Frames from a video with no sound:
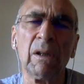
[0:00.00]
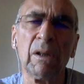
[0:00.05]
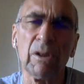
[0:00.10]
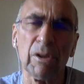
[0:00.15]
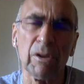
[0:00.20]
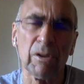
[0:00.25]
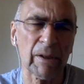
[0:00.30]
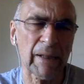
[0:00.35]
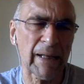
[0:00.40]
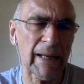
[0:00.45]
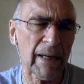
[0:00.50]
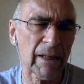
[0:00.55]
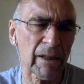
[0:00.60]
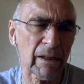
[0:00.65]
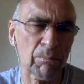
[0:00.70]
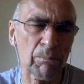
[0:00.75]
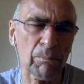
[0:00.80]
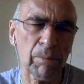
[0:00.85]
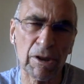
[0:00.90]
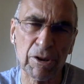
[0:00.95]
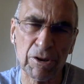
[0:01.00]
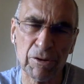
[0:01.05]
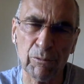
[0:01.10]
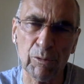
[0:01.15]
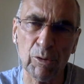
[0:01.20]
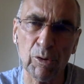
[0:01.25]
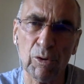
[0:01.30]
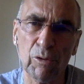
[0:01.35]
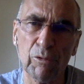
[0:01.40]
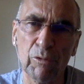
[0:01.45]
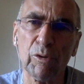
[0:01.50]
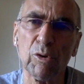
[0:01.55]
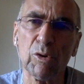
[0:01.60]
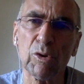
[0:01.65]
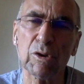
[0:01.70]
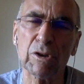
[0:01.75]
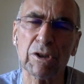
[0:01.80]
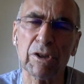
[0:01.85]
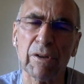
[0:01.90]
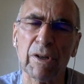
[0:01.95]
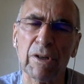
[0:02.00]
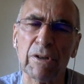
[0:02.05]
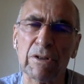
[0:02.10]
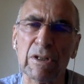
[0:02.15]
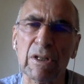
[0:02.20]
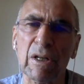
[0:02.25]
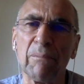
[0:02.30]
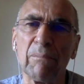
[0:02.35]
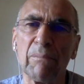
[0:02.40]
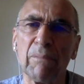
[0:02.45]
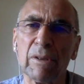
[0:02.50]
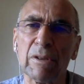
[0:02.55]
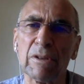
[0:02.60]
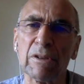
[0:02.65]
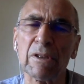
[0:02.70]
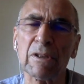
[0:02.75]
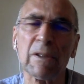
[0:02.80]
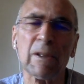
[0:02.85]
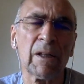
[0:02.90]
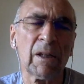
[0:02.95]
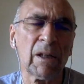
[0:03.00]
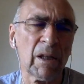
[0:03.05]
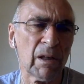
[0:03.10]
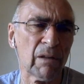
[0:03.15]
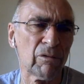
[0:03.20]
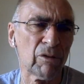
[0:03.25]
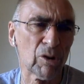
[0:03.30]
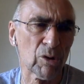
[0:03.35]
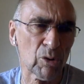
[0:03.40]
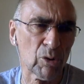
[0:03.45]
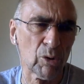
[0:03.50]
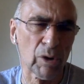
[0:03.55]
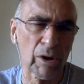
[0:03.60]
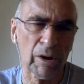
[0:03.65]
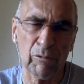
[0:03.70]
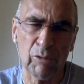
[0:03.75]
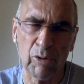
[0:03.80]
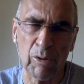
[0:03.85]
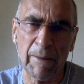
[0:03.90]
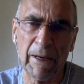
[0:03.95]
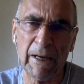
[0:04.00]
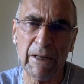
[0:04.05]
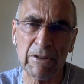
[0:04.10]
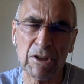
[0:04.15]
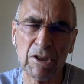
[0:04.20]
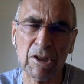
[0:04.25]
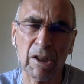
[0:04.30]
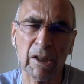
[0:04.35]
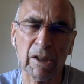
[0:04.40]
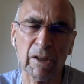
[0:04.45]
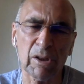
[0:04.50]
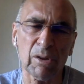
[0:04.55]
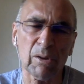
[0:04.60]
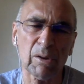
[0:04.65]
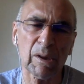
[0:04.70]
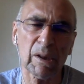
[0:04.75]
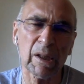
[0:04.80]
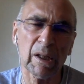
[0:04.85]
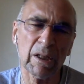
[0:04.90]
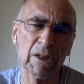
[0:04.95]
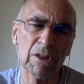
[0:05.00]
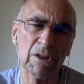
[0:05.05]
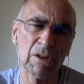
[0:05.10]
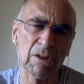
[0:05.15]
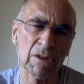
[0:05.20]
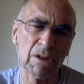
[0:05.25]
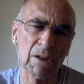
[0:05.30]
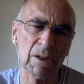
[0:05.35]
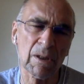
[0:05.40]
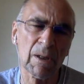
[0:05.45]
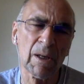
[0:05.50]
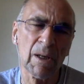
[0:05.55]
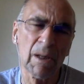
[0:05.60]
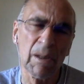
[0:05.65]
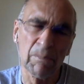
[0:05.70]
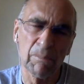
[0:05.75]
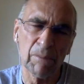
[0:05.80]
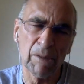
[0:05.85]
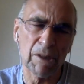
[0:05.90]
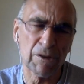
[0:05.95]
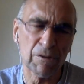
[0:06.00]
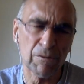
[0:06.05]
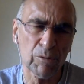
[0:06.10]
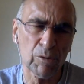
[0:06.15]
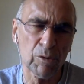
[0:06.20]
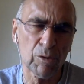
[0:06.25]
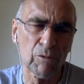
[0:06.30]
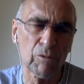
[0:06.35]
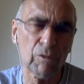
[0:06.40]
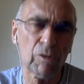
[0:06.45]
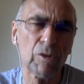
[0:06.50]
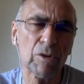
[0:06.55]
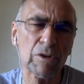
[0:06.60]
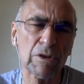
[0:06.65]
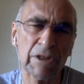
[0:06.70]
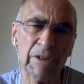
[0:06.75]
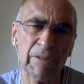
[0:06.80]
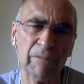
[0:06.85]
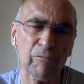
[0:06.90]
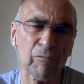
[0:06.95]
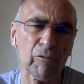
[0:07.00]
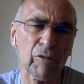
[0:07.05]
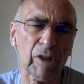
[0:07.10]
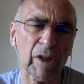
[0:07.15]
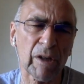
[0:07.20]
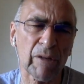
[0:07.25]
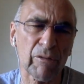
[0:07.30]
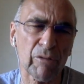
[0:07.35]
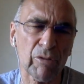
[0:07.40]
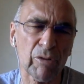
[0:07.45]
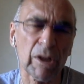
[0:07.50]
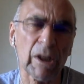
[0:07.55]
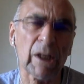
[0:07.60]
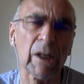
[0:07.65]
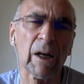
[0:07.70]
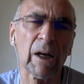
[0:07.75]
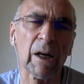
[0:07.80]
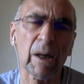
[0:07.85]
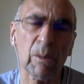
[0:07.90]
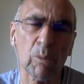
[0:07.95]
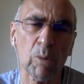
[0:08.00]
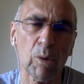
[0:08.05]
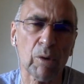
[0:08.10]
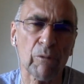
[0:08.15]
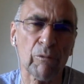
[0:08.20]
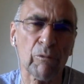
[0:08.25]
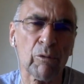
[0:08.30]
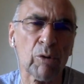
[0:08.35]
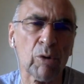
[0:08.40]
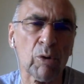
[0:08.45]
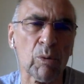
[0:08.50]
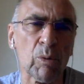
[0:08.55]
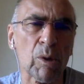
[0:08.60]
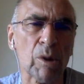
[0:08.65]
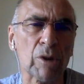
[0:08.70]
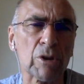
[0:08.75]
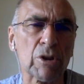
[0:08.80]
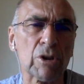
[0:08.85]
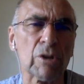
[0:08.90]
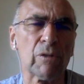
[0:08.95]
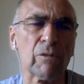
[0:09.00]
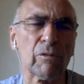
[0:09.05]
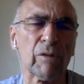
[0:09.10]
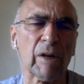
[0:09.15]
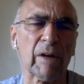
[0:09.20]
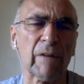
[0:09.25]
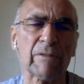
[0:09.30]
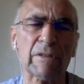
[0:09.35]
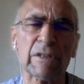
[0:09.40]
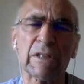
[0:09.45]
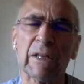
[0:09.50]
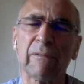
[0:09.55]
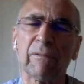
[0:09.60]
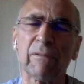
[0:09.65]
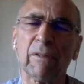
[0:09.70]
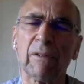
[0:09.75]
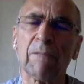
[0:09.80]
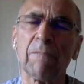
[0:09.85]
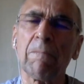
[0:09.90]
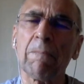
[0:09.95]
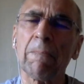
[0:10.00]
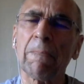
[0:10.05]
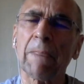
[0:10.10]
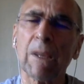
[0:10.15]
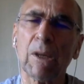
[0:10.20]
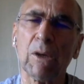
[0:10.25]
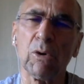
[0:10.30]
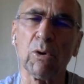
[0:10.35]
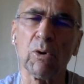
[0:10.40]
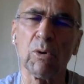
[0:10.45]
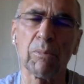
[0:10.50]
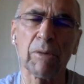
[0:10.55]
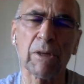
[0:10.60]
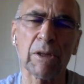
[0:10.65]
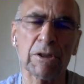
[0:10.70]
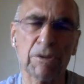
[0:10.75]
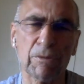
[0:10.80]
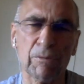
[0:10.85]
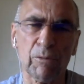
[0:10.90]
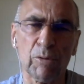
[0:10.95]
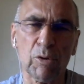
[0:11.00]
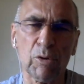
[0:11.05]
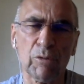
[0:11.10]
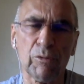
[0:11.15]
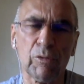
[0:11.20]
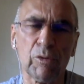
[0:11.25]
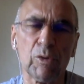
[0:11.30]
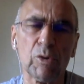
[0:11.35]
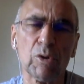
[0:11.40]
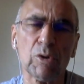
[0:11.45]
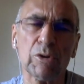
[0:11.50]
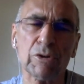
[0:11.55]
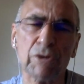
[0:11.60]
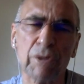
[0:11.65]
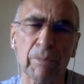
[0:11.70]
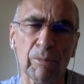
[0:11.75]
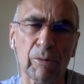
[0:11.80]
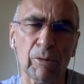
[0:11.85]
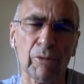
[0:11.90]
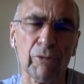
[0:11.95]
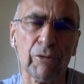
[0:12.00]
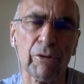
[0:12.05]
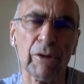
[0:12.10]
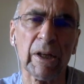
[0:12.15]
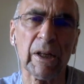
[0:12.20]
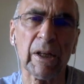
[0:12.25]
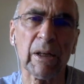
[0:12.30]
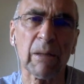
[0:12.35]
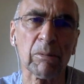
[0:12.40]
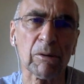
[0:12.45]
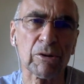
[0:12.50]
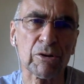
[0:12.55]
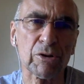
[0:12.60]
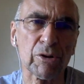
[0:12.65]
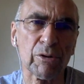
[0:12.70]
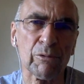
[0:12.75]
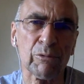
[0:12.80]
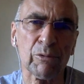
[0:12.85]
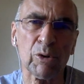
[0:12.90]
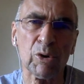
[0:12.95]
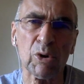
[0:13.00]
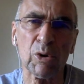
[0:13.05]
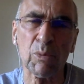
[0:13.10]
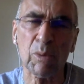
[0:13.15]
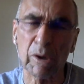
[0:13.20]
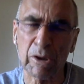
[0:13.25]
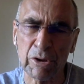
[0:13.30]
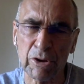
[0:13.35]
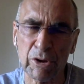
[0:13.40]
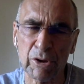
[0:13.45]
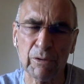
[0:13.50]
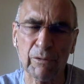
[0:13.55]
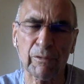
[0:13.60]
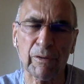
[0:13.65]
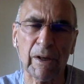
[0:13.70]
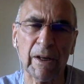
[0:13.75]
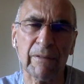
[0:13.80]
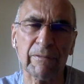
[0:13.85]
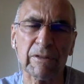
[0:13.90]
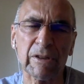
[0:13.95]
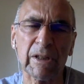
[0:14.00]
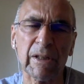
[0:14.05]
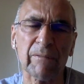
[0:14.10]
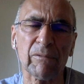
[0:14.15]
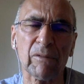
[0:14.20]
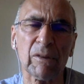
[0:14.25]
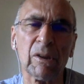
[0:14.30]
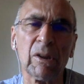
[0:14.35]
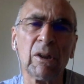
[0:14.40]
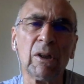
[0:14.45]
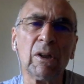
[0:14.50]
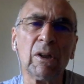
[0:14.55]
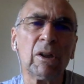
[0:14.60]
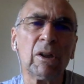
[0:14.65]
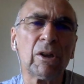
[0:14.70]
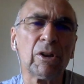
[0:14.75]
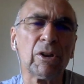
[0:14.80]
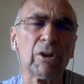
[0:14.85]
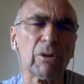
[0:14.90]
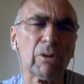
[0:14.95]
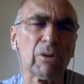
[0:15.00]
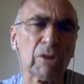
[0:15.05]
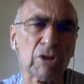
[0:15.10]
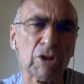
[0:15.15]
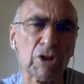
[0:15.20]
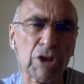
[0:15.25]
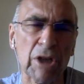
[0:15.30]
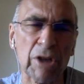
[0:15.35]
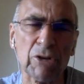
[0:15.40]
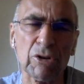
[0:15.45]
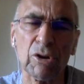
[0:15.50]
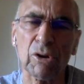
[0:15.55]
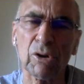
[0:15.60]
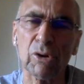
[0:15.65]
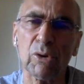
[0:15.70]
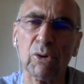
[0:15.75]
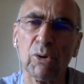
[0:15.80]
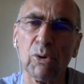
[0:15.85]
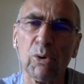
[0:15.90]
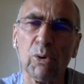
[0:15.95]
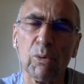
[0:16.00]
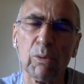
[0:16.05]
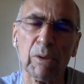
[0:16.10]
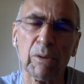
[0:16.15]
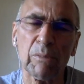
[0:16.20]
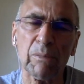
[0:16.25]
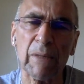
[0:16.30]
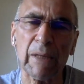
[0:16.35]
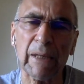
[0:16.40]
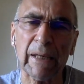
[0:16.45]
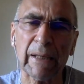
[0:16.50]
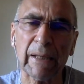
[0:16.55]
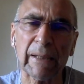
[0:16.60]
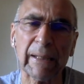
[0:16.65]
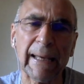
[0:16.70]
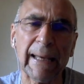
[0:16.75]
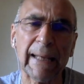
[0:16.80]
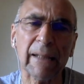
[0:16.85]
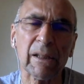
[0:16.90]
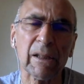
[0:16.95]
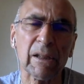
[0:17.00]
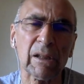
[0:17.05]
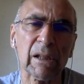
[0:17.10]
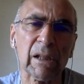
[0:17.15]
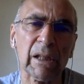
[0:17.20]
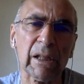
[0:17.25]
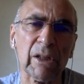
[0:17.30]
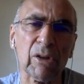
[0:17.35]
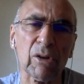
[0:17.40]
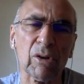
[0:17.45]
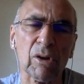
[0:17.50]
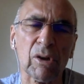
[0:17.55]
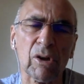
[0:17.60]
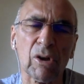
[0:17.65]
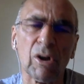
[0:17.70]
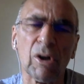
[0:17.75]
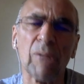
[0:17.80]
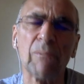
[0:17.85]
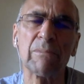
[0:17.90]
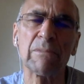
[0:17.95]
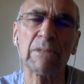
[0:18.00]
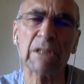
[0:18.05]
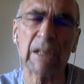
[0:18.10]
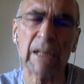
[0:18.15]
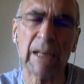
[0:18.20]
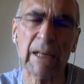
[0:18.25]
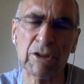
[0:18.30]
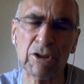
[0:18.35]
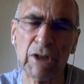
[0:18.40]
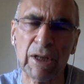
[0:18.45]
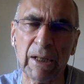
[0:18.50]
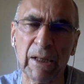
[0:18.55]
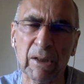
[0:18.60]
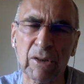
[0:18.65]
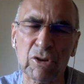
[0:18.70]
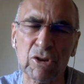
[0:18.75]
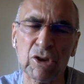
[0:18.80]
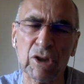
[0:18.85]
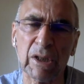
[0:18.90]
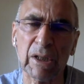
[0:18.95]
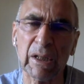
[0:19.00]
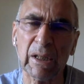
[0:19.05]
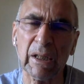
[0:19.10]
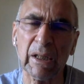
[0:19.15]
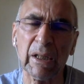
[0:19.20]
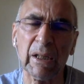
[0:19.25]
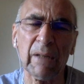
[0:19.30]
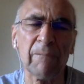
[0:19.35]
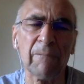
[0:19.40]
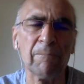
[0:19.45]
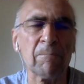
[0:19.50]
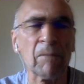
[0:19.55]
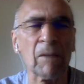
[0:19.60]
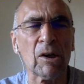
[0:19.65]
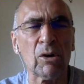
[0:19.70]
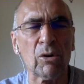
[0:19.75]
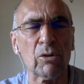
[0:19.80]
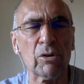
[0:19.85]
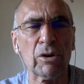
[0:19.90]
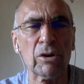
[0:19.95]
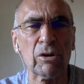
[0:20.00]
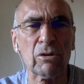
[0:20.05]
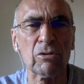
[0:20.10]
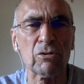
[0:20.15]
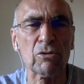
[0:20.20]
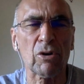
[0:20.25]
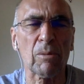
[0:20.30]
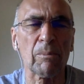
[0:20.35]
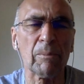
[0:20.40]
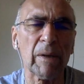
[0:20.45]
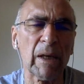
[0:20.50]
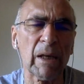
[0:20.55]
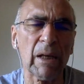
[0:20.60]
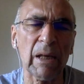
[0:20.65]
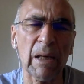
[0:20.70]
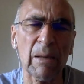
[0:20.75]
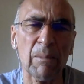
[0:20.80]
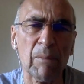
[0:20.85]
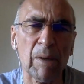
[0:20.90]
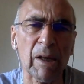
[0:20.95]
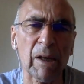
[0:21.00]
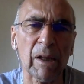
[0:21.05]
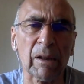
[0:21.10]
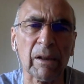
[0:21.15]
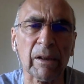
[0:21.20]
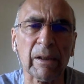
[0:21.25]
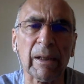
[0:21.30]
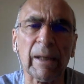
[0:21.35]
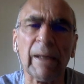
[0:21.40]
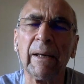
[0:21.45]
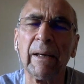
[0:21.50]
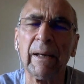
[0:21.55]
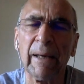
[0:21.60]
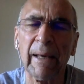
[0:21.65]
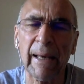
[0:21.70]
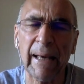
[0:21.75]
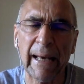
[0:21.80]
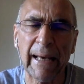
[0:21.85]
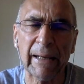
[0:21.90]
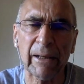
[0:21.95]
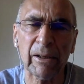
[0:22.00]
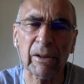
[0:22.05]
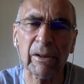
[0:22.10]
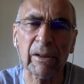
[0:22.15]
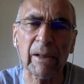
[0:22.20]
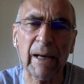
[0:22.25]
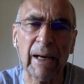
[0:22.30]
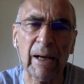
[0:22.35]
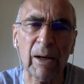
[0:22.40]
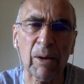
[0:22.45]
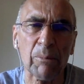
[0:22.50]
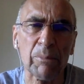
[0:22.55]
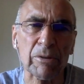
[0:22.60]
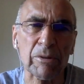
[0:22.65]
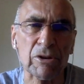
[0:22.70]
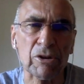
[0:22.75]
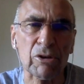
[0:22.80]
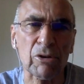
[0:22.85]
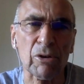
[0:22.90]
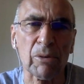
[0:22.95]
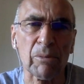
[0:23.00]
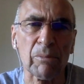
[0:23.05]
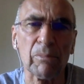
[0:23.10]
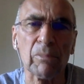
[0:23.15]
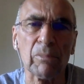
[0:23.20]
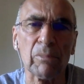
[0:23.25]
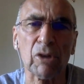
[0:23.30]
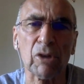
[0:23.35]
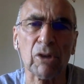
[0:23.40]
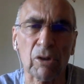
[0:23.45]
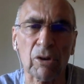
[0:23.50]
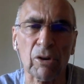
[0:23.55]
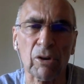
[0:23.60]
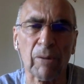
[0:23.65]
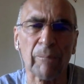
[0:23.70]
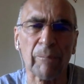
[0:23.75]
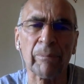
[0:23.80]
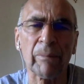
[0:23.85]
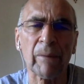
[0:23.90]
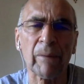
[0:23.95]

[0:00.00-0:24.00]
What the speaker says: You can add +44 to those numbers if you're calling from outside the UK, so it's +44 7539 141257 or +44 333 224 1257. You can schedule a call with me at calendly.com/AlanJE, or you can drop me an email at alan@alpusgroup.com.